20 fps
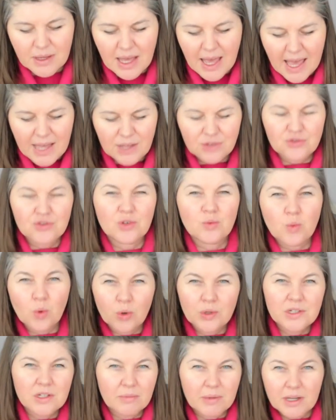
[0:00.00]
extra
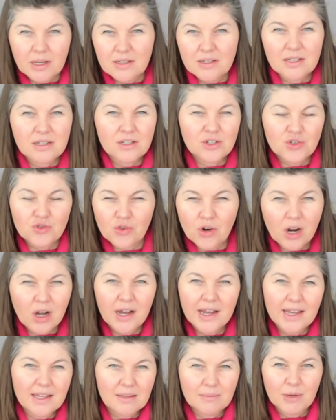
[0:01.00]
water because it's
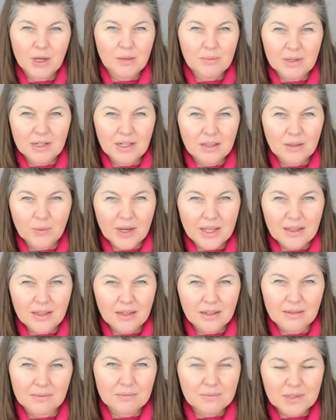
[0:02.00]
dry at the moment in the
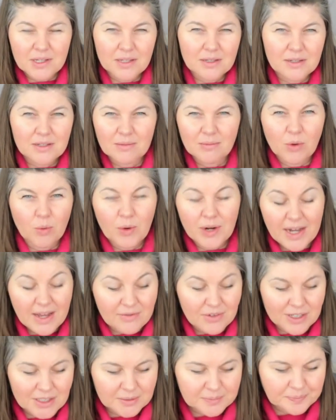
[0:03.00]
weather system or
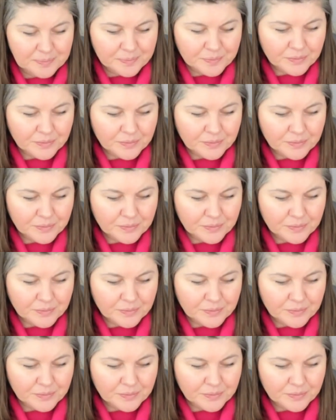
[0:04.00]
whatever.